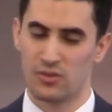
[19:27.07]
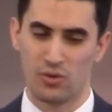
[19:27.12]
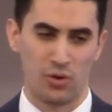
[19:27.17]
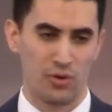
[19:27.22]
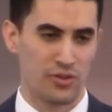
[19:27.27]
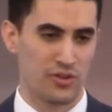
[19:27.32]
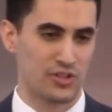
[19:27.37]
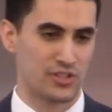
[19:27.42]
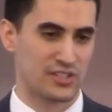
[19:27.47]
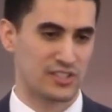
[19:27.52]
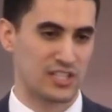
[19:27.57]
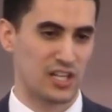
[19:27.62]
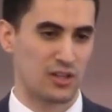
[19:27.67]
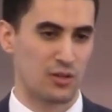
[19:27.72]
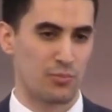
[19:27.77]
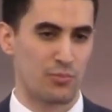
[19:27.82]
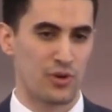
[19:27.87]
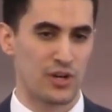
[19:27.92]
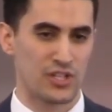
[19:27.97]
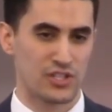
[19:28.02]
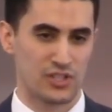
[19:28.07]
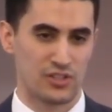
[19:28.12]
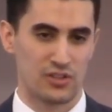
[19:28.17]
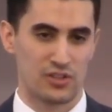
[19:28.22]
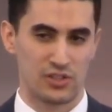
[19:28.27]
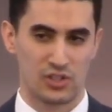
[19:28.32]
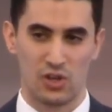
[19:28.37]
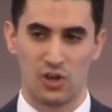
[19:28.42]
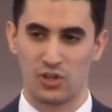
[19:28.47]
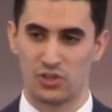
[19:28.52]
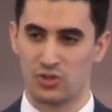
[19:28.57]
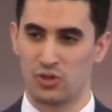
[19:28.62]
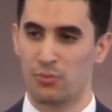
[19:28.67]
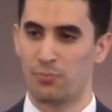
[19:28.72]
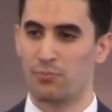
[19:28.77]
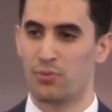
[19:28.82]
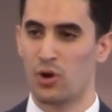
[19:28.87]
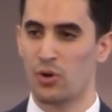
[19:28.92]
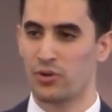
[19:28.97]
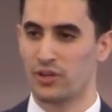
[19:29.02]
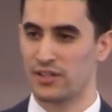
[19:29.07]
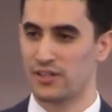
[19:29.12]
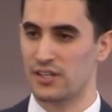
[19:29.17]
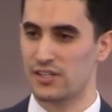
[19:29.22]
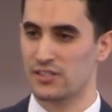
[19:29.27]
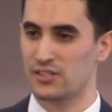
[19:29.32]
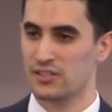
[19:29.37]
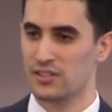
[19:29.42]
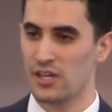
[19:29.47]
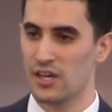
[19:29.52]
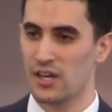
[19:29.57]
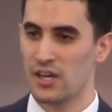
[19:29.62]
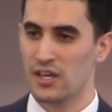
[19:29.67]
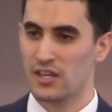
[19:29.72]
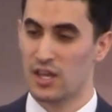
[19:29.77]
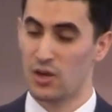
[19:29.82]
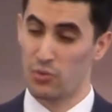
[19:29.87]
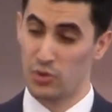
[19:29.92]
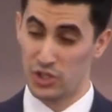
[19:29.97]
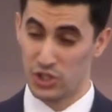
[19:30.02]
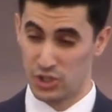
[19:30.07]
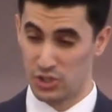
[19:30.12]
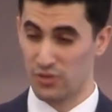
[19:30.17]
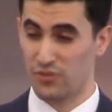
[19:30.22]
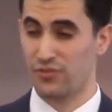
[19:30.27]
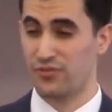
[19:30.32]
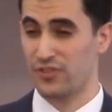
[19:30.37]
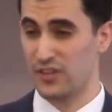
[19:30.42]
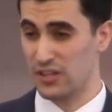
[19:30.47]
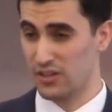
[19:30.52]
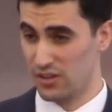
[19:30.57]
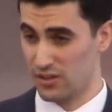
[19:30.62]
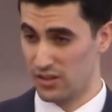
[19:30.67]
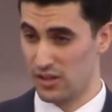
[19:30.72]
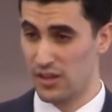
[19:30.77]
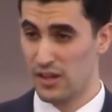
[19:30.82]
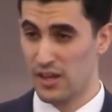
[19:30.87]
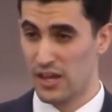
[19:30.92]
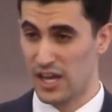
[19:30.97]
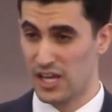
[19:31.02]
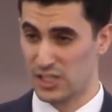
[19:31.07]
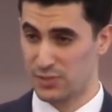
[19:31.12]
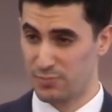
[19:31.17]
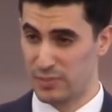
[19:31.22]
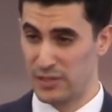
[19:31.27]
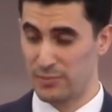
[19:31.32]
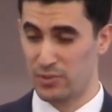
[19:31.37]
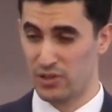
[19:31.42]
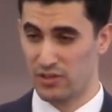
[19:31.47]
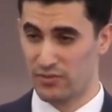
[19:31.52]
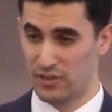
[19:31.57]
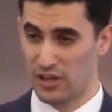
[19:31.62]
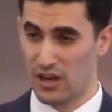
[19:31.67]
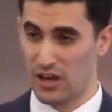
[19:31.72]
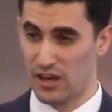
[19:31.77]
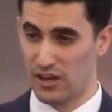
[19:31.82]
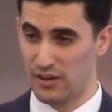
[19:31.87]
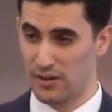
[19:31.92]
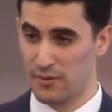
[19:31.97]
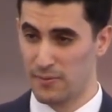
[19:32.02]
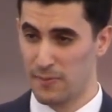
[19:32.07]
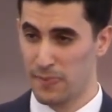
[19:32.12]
Though there is celebration, there's also brokenness that we should feel as people of God.